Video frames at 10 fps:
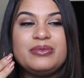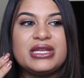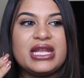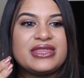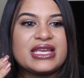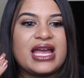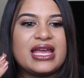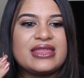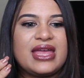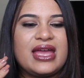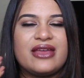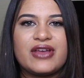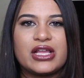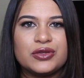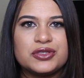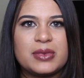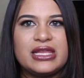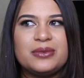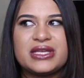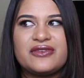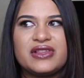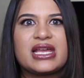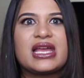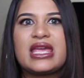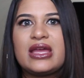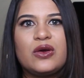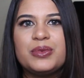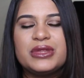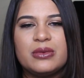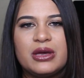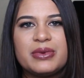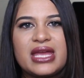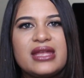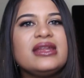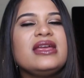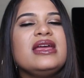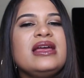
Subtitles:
but not the kind that if I close my lips I feel like I can't open them up again.